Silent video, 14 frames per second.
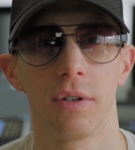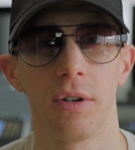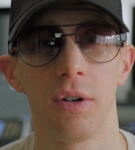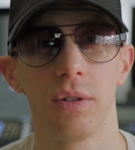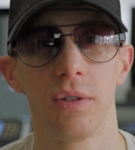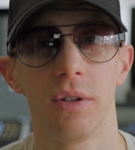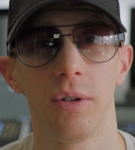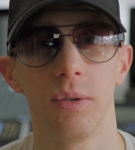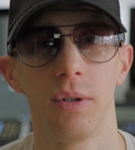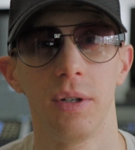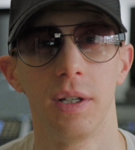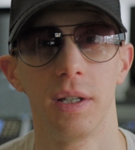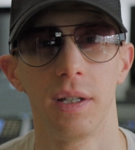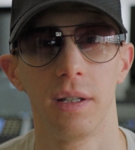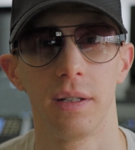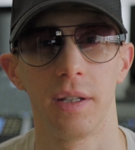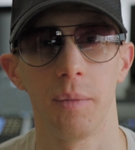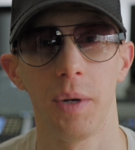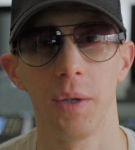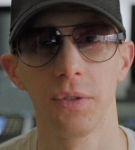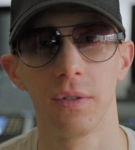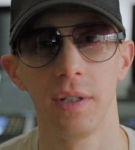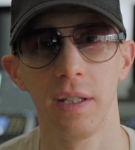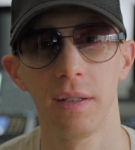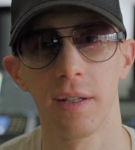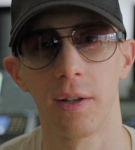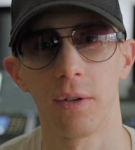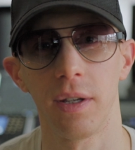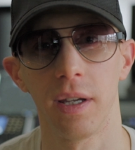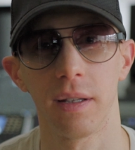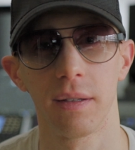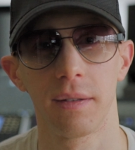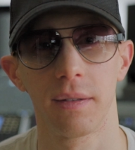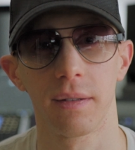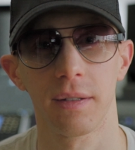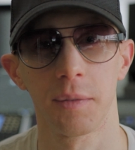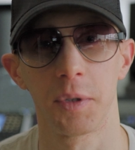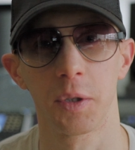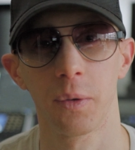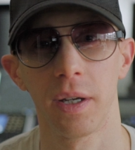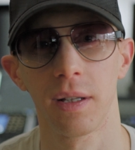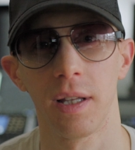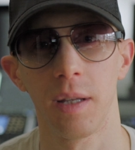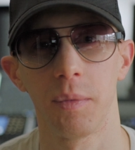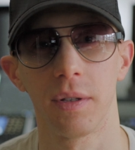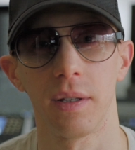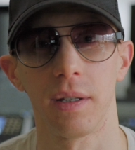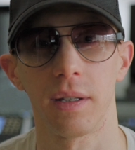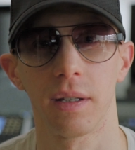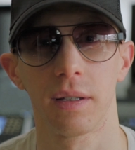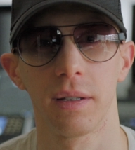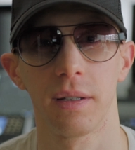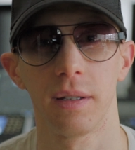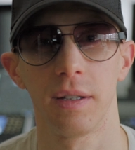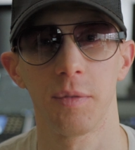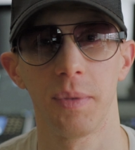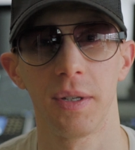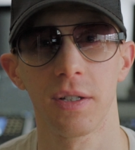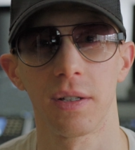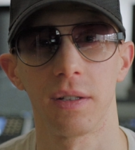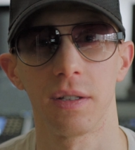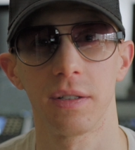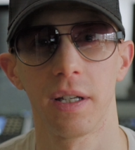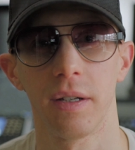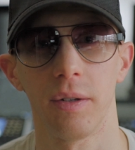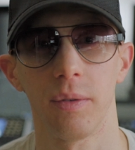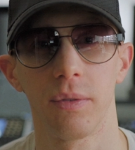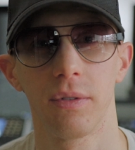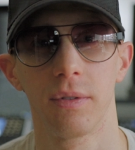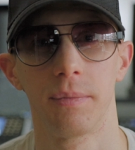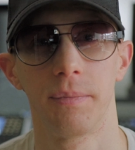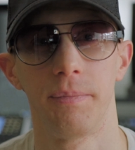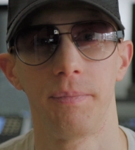although the amount of detail you get can be quite limiting, especially in the shadows.